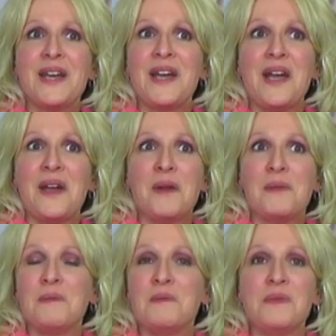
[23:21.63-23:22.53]

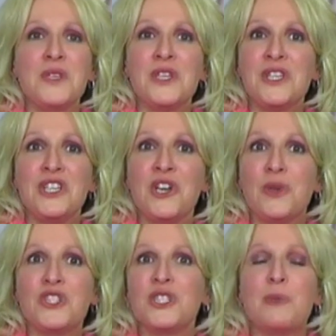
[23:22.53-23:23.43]

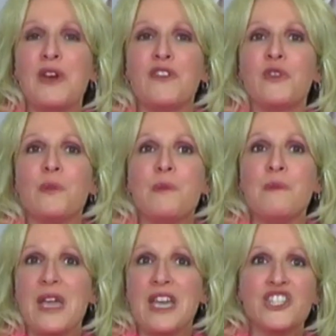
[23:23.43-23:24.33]
it's just better for
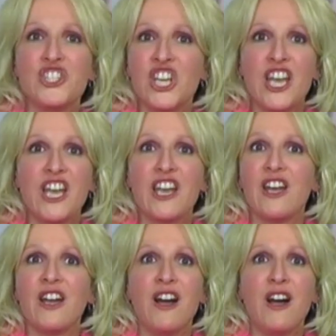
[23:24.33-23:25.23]

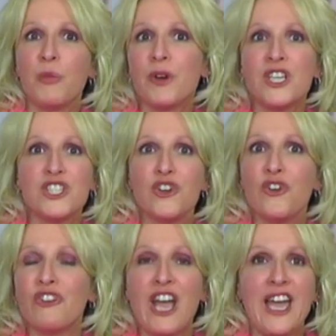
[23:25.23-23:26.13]
managing operation
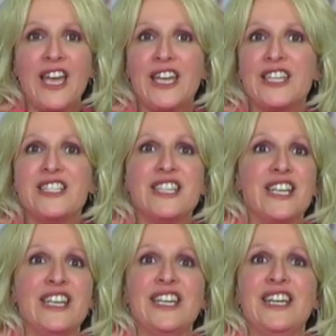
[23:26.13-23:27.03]
overhead,
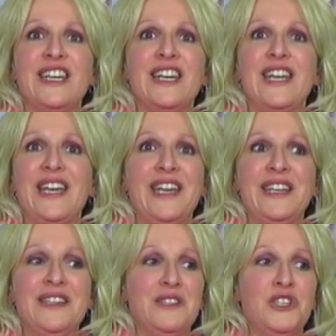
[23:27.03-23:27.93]

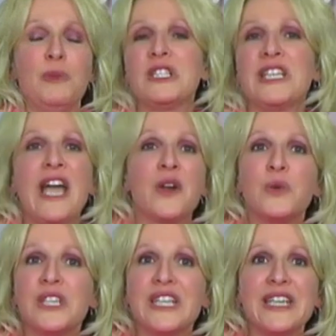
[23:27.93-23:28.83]
and you're building
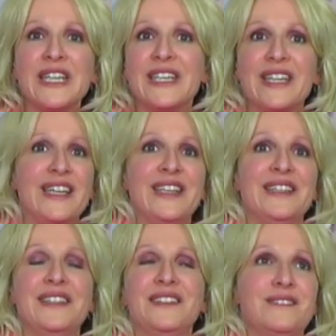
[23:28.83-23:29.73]
equity,
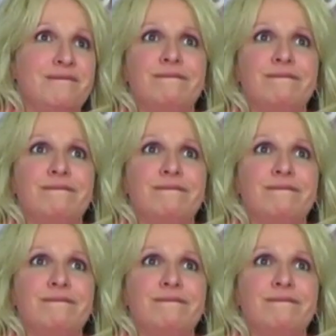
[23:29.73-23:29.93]
and